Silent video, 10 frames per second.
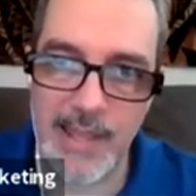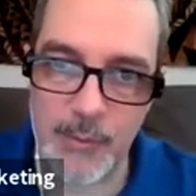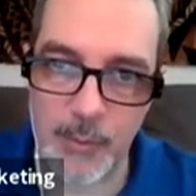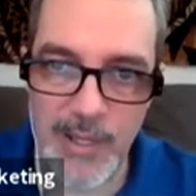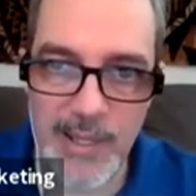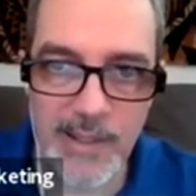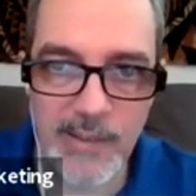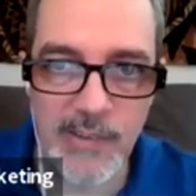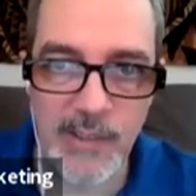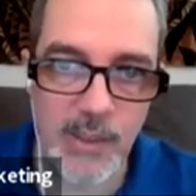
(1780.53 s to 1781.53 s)
that
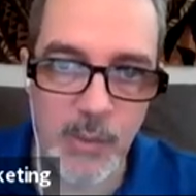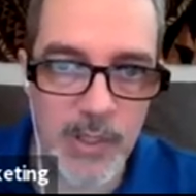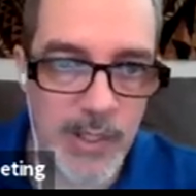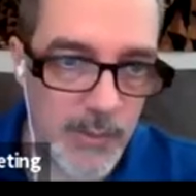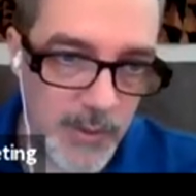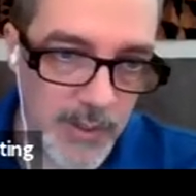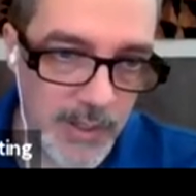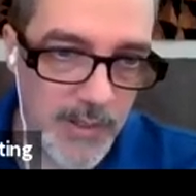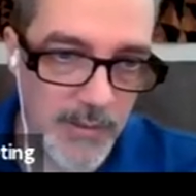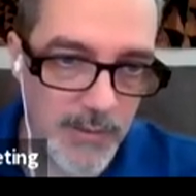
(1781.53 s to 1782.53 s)
reads the
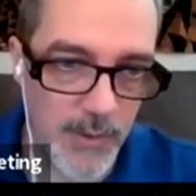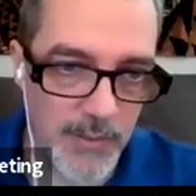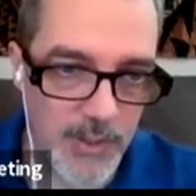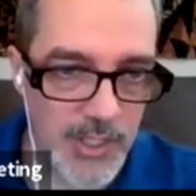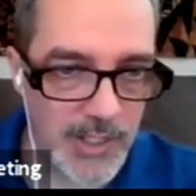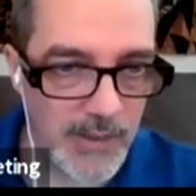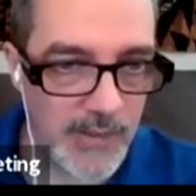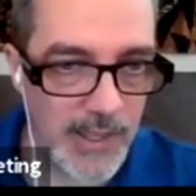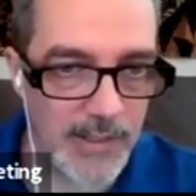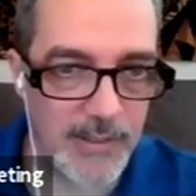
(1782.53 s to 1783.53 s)
100 from the sheet
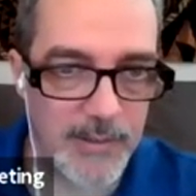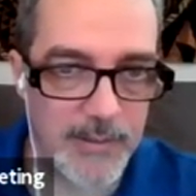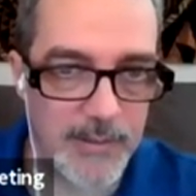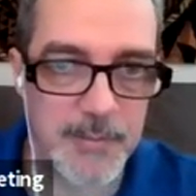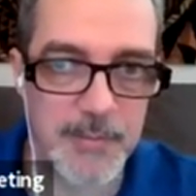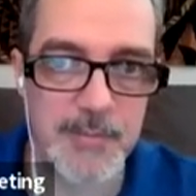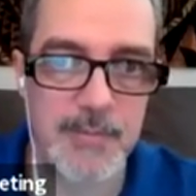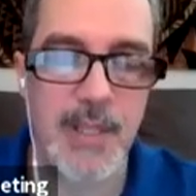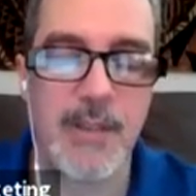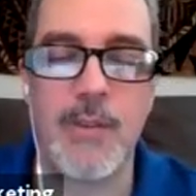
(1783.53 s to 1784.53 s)
set.
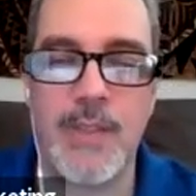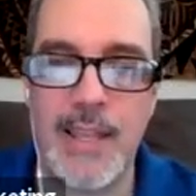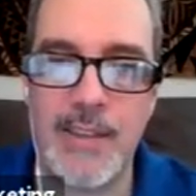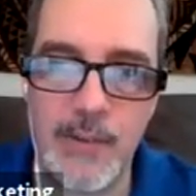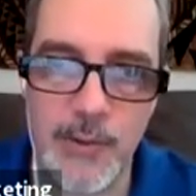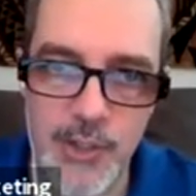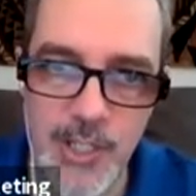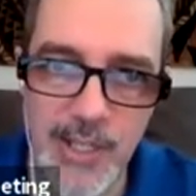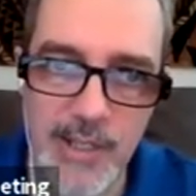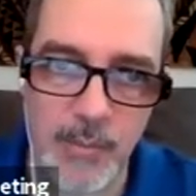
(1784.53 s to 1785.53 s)
So that's your
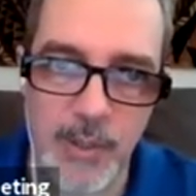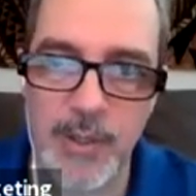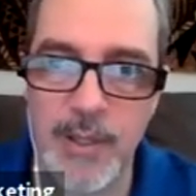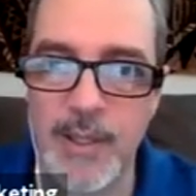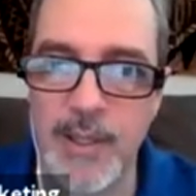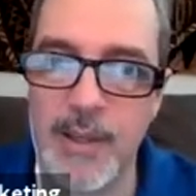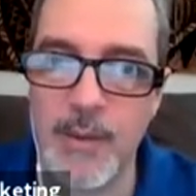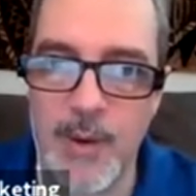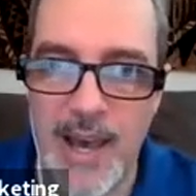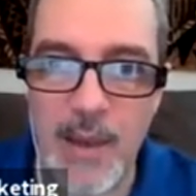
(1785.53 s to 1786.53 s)
sheet number.
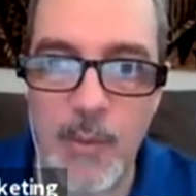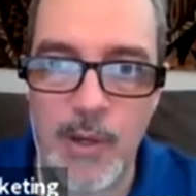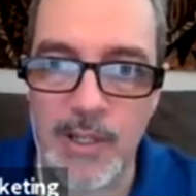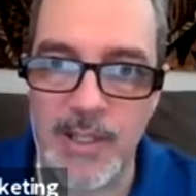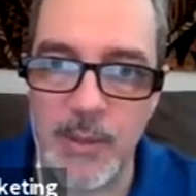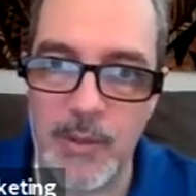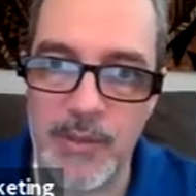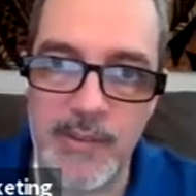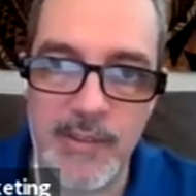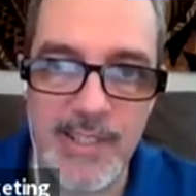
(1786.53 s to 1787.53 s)
I want to deal
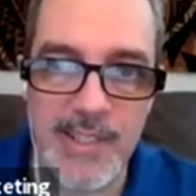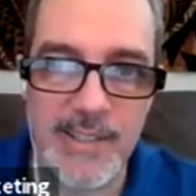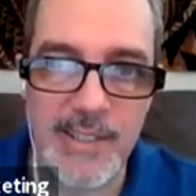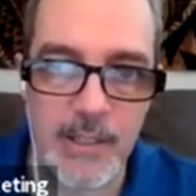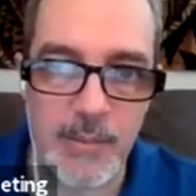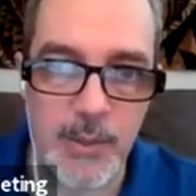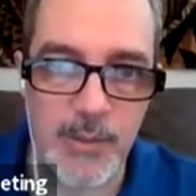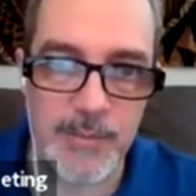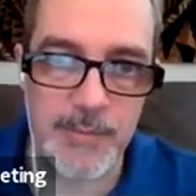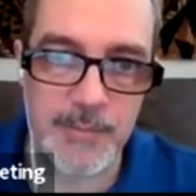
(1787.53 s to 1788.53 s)
with this detail
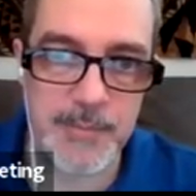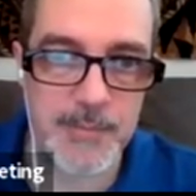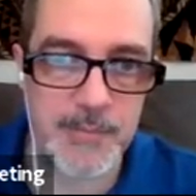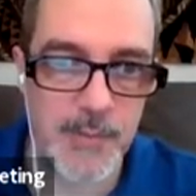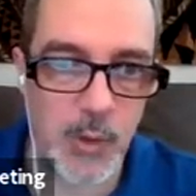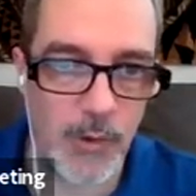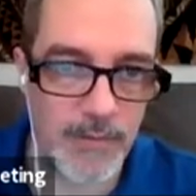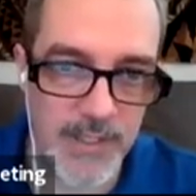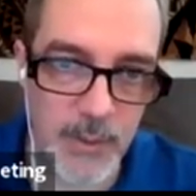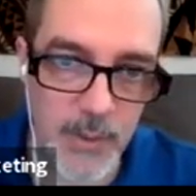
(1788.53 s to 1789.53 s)
number
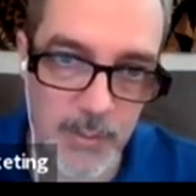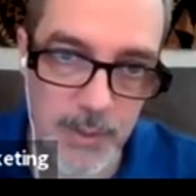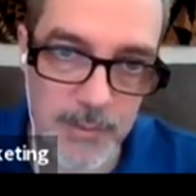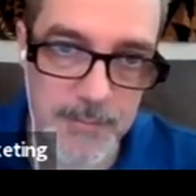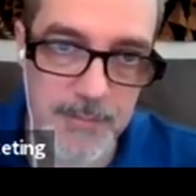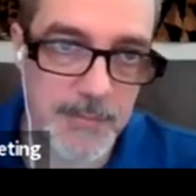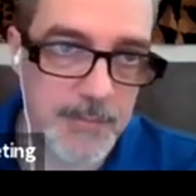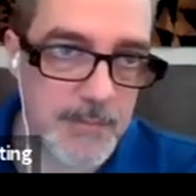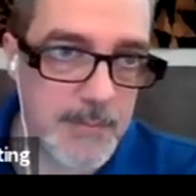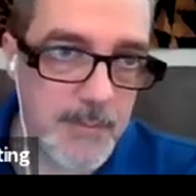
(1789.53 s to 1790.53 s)
or view number.
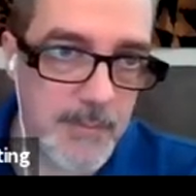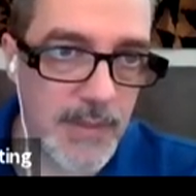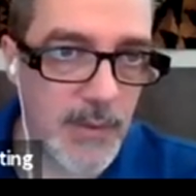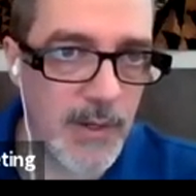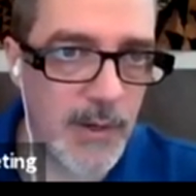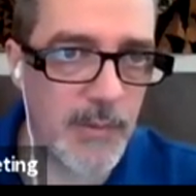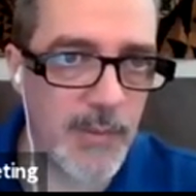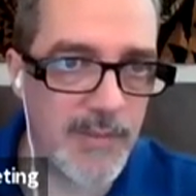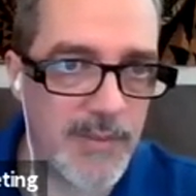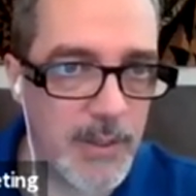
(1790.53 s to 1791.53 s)
So there
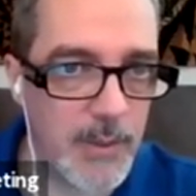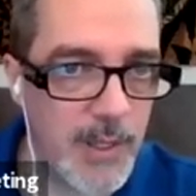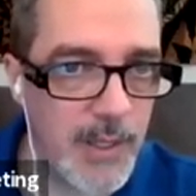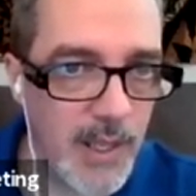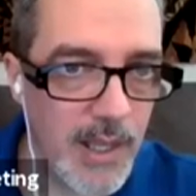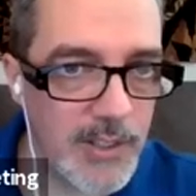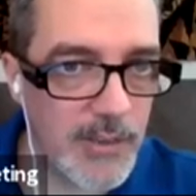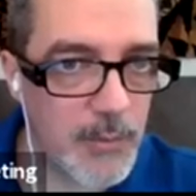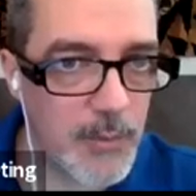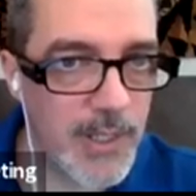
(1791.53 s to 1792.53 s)
is my view. I'll
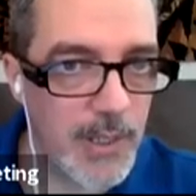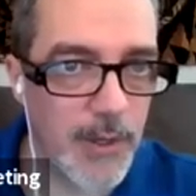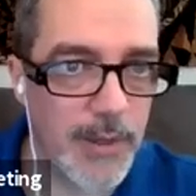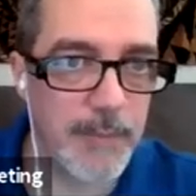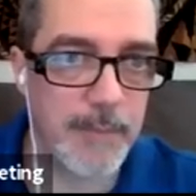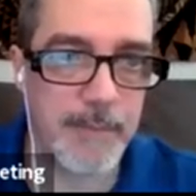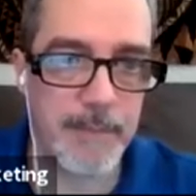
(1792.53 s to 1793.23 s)
just renumber it.